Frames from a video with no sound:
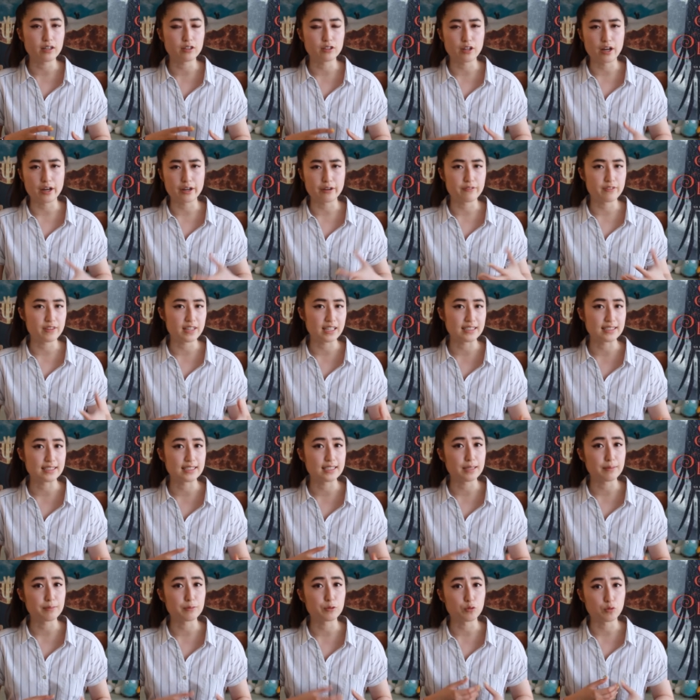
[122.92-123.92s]
a lot of things
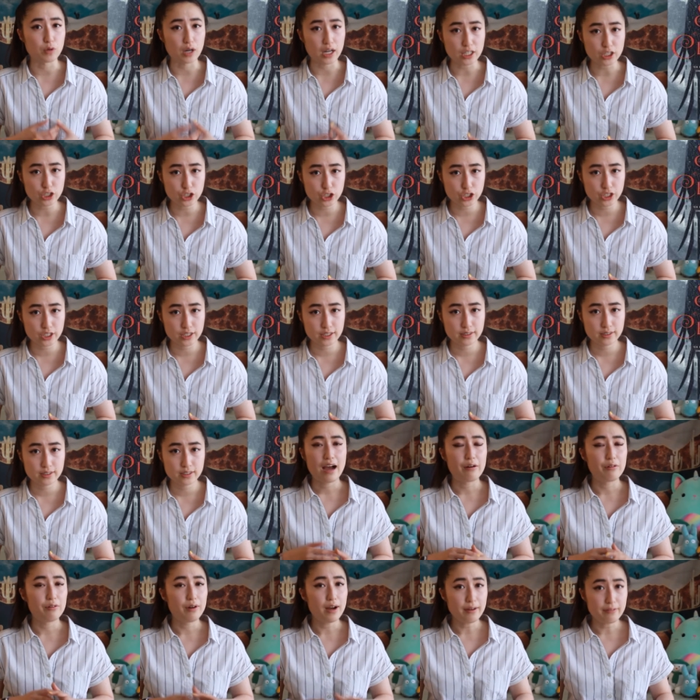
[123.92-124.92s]
seemed rushed.
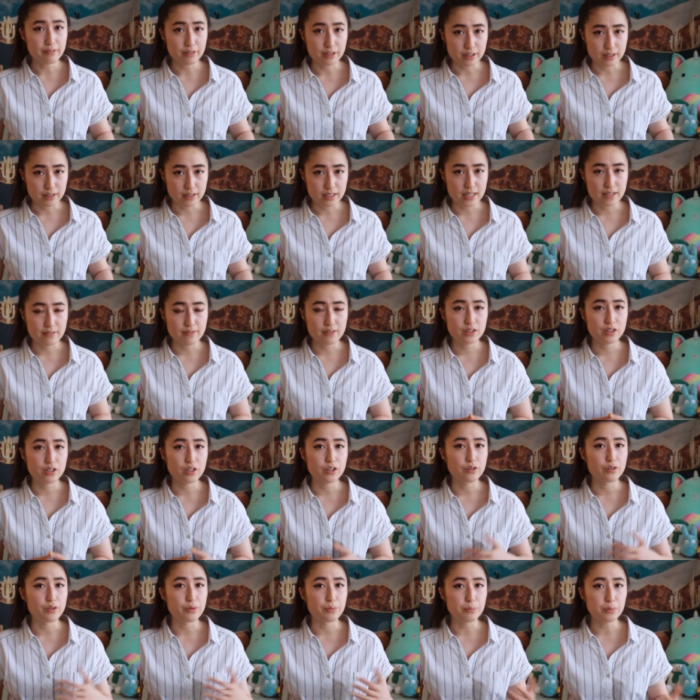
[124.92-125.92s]
However, even
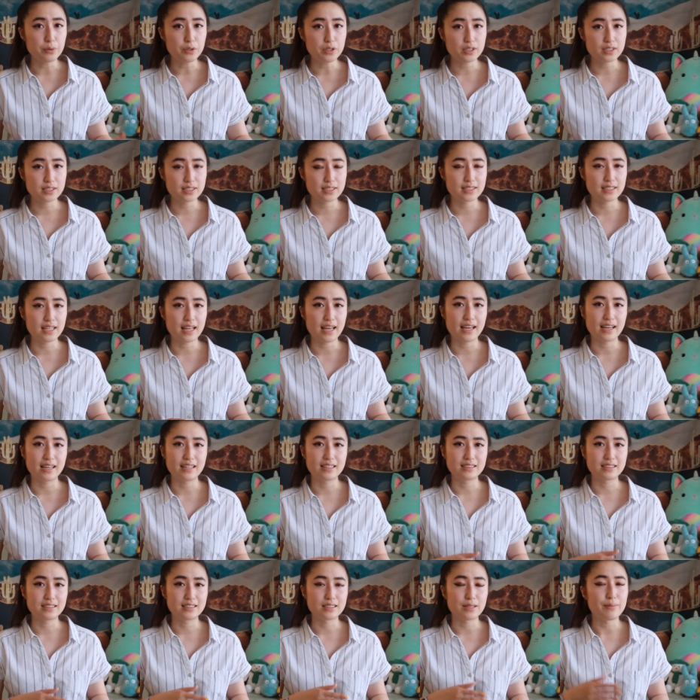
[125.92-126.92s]
though the books
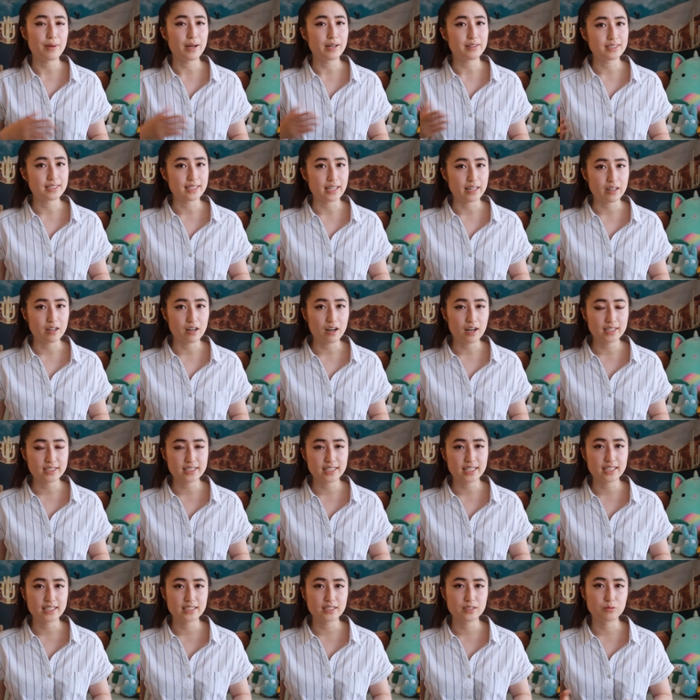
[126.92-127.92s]
and some outside
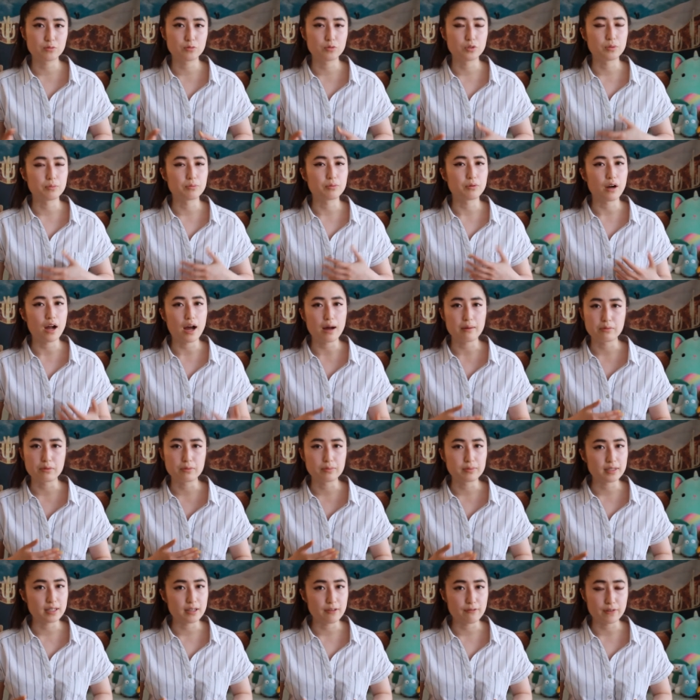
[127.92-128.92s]
context would
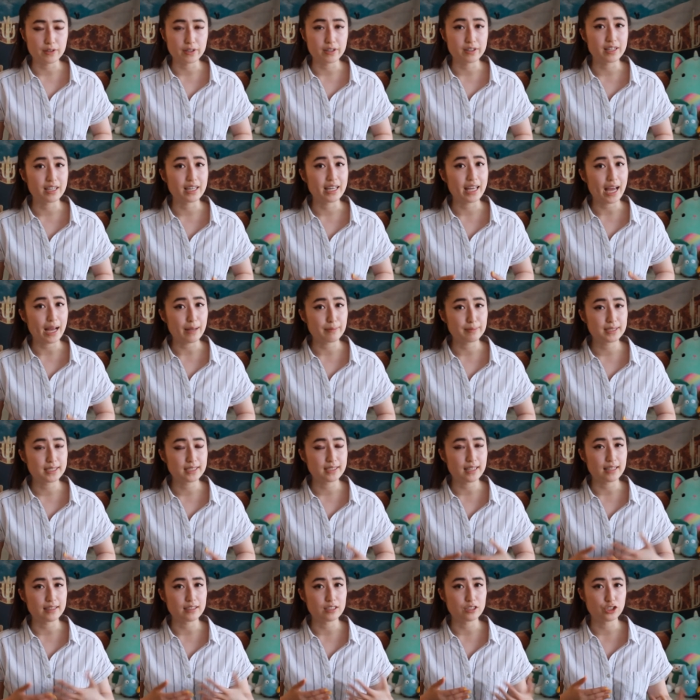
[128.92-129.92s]
probably fill in the gaps
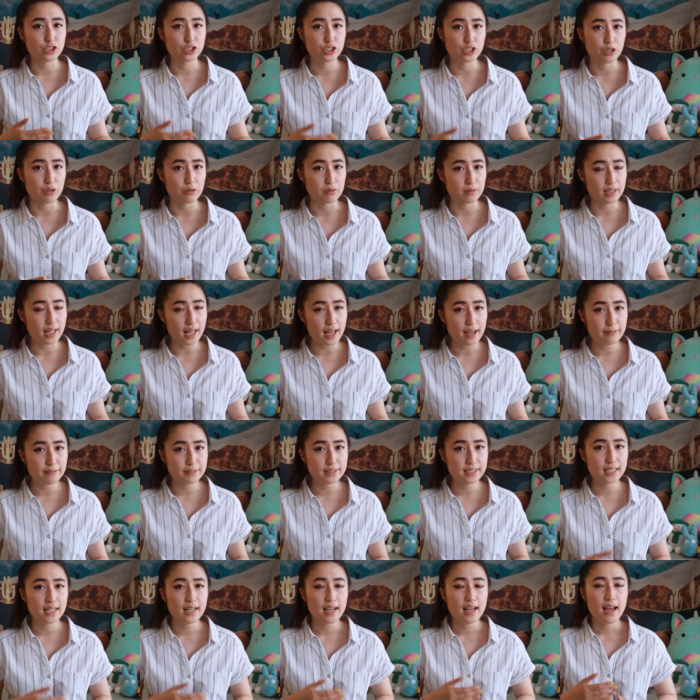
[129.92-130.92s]
that this show
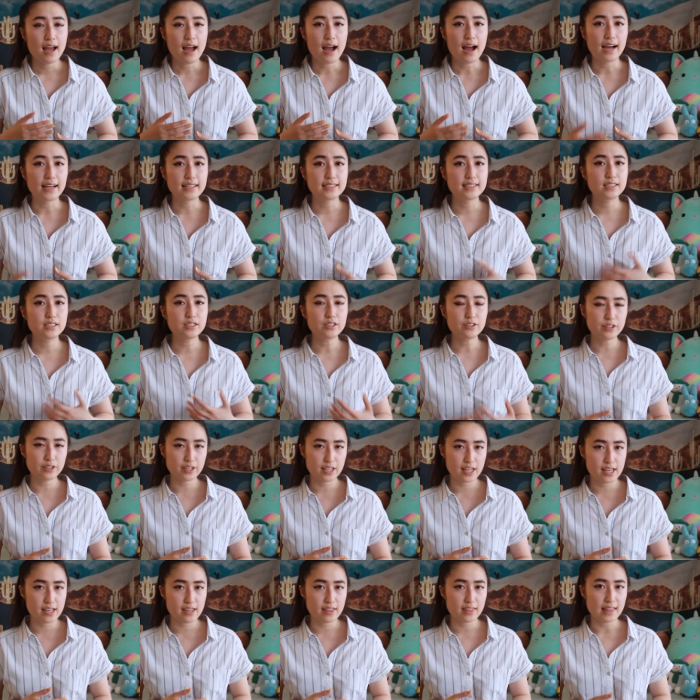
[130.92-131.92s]
left, I still
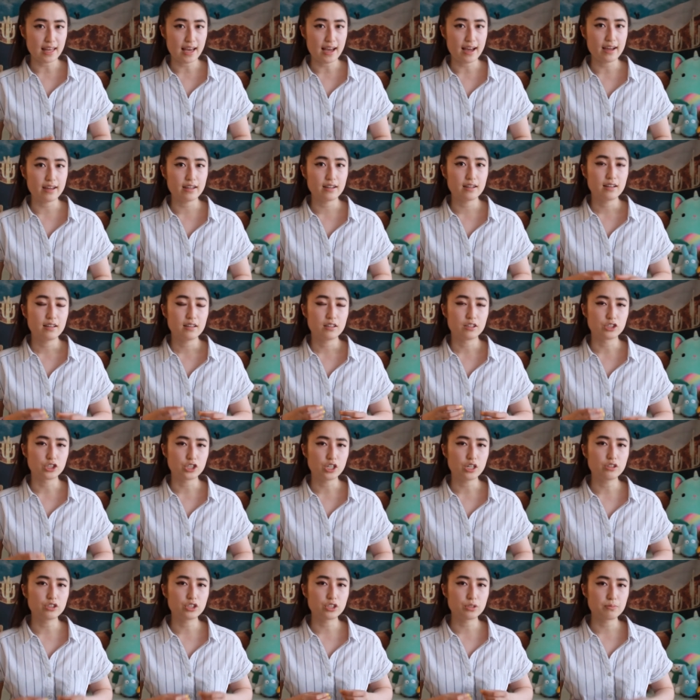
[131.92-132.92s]
think that the
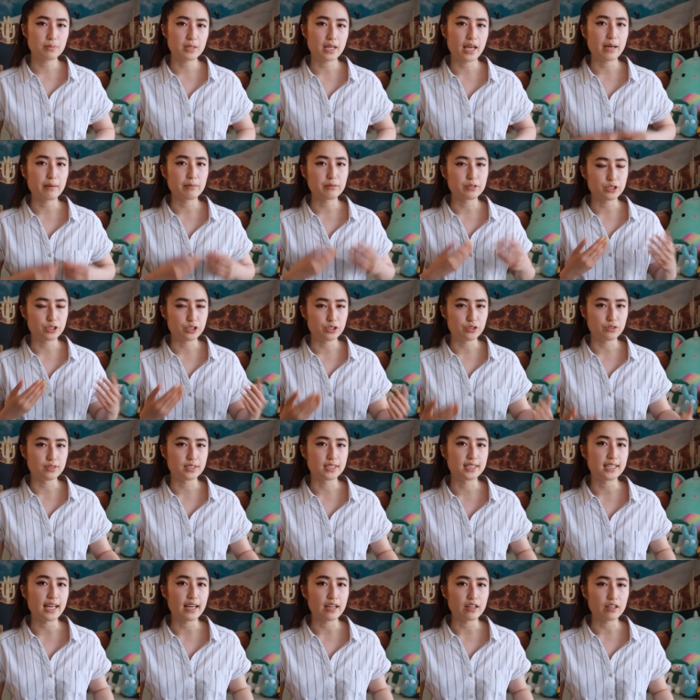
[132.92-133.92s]
show should be able to
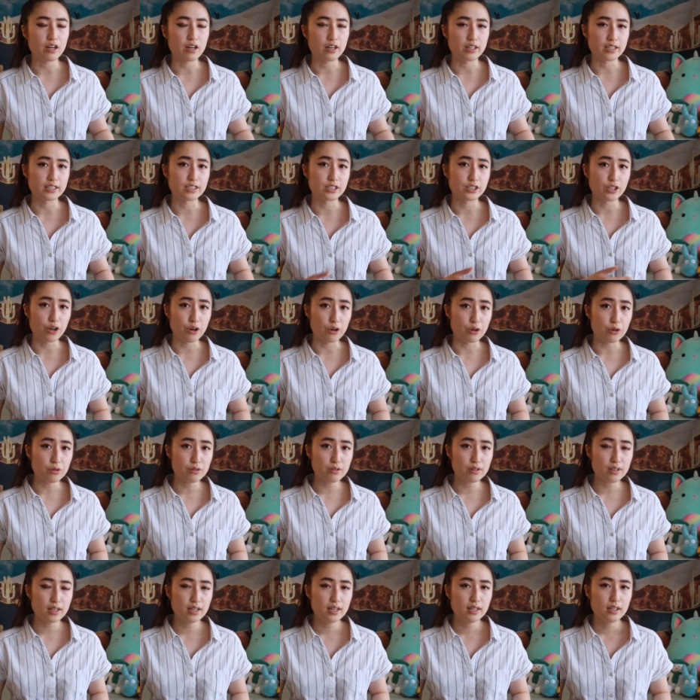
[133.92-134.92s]
stand on its
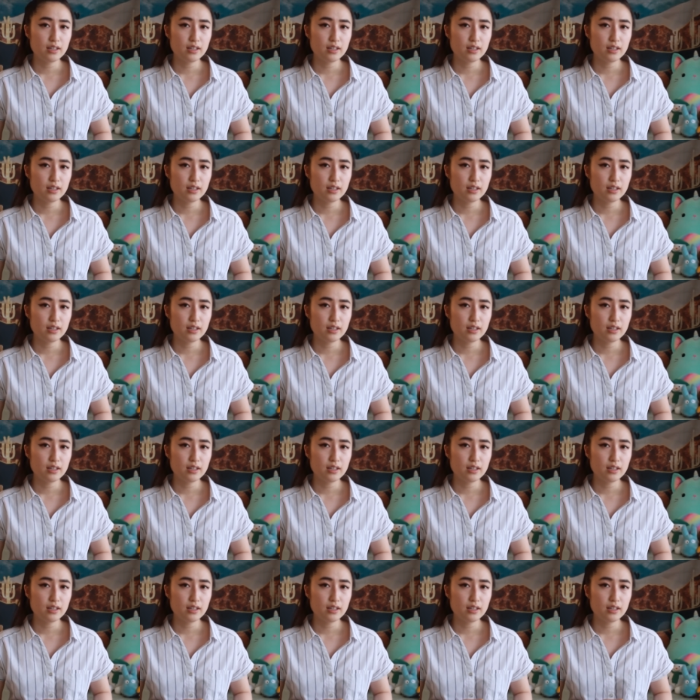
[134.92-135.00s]
own,